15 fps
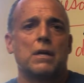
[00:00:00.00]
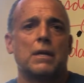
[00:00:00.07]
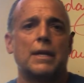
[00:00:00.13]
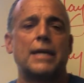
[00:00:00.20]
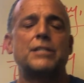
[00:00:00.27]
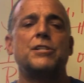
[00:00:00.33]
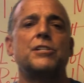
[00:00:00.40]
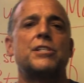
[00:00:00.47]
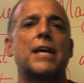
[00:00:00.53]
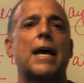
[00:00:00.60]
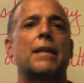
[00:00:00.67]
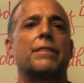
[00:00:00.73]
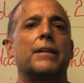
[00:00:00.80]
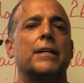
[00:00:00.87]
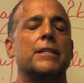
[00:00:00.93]
Legends
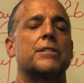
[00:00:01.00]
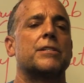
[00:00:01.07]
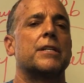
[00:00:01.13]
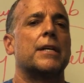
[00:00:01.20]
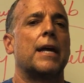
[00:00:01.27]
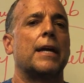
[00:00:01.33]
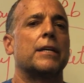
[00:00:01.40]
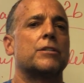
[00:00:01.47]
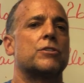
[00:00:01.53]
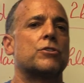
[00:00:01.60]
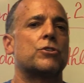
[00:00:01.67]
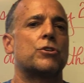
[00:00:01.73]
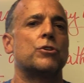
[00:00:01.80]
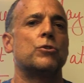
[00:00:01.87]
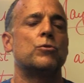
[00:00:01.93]
Athletes, today is
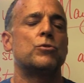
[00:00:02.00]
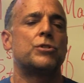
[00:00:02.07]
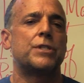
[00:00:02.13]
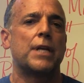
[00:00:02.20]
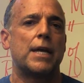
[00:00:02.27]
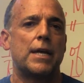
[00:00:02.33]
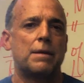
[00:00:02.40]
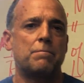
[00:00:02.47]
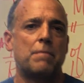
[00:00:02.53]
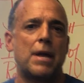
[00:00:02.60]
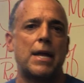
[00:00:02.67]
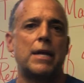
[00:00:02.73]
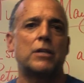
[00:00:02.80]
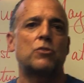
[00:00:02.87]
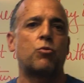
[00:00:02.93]
Tuesday,
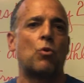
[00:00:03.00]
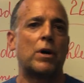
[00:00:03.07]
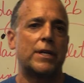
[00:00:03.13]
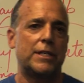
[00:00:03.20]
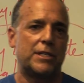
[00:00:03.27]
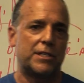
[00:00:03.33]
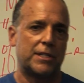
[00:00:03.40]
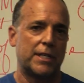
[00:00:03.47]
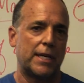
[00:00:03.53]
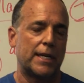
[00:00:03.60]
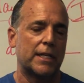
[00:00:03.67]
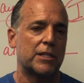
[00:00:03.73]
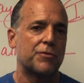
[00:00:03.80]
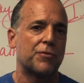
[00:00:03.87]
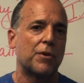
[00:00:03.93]
May
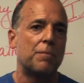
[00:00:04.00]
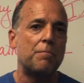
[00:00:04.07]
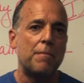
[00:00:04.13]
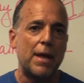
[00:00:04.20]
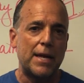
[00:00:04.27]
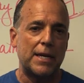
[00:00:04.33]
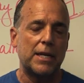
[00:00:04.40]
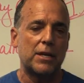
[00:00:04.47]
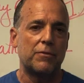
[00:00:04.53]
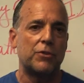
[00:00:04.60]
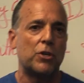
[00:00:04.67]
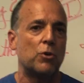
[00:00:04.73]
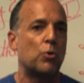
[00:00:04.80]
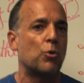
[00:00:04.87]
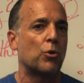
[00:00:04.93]
26th. For many of
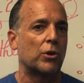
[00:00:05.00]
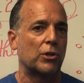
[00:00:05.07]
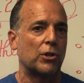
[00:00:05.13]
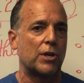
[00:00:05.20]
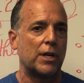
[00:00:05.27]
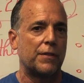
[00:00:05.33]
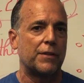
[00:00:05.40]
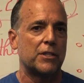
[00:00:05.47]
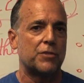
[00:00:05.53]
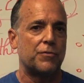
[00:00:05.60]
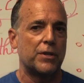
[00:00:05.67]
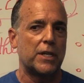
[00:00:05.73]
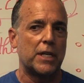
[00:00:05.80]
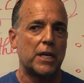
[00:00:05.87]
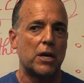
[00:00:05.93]
you who are looking at this
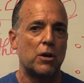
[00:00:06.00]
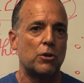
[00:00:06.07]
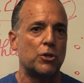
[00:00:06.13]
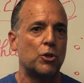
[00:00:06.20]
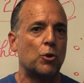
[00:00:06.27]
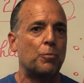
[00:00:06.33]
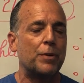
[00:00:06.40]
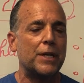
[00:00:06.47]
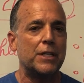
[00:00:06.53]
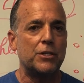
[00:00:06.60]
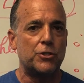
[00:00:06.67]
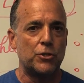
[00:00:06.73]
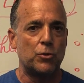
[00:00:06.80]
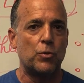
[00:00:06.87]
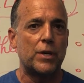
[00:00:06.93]
video, you'll be
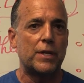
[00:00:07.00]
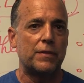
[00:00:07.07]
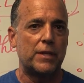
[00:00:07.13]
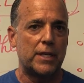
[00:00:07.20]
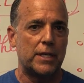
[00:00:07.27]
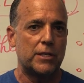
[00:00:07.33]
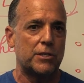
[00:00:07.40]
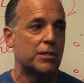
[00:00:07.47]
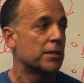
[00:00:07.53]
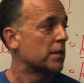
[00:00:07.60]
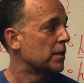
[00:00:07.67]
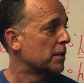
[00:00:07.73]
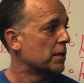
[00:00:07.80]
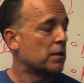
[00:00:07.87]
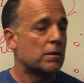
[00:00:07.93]
doing these
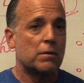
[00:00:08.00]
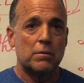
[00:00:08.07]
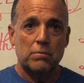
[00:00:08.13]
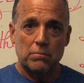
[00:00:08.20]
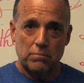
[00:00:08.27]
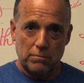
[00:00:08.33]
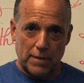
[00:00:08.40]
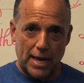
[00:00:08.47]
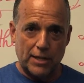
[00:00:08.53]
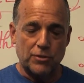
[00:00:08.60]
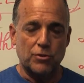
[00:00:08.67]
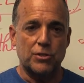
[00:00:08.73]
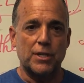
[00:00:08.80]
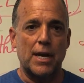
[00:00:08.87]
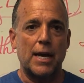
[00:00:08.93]

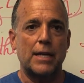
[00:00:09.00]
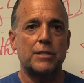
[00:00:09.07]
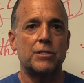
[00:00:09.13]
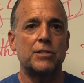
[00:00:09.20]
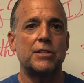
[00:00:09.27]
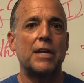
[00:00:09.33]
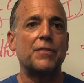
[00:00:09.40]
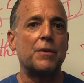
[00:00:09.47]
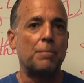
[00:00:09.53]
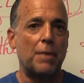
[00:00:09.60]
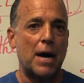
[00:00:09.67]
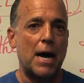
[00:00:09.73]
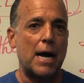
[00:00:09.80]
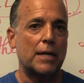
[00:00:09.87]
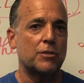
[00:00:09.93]
exercises at the
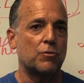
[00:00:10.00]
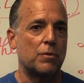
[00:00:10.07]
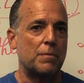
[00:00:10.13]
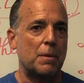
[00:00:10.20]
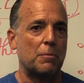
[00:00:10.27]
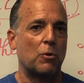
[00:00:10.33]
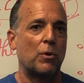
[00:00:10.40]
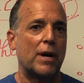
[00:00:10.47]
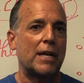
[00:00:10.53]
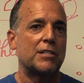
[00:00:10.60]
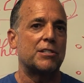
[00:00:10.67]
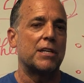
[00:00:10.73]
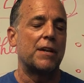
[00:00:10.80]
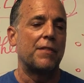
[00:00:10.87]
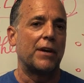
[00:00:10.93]
box. Remember what I
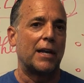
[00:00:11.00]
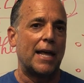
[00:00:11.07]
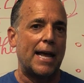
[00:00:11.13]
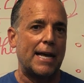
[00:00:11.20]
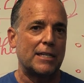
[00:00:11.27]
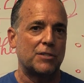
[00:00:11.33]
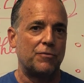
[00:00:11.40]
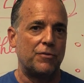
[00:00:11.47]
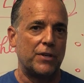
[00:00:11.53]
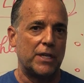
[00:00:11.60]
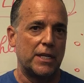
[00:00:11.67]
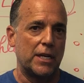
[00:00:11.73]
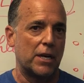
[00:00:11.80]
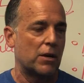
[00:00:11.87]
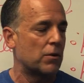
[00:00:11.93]
said in the last
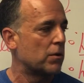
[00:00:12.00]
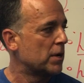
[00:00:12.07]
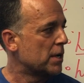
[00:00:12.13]
video.